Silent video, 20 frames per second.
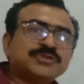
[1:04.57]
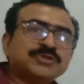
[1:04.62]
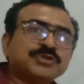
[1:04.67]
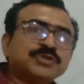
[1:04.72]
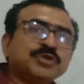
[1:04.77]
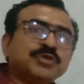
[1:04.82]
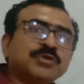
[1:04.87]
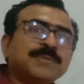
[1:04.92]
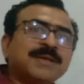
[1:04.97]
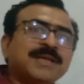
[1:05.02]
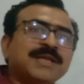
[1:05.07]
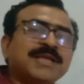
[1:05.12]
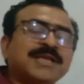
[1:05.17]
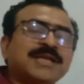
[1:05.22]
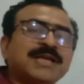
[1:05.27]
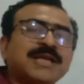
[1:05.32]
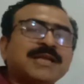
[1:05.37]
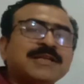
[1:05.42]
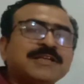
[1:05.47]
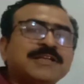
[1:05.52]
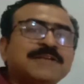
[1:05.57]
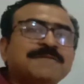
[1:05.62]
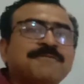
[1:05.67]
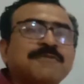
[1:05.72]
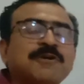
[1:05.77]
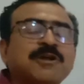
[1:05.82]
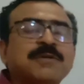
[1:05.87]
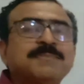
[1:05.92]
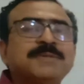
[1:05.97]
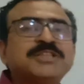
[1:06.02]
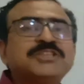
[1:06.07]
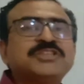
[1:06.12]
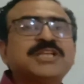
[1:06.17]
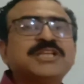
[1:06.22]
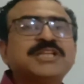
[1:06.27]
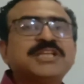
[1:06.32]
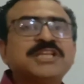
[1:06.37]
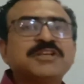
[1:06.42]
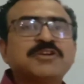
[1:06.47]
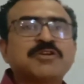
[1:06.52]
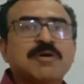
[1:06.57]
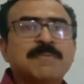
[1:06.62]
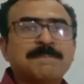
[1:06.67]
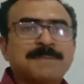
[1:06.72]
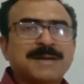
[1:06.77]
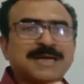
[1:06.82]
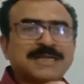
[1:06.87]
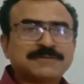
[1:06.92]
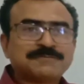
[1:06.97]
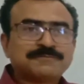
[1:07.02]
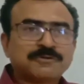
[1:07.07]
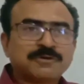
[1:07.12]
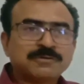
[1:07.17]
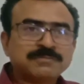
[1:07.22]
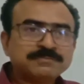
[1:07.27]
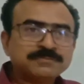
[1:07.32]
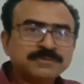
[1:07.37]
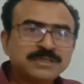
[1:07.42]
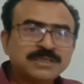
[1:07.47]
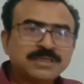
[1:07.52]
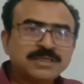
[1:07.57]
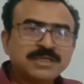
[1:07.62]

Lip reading: numerical information in compact form.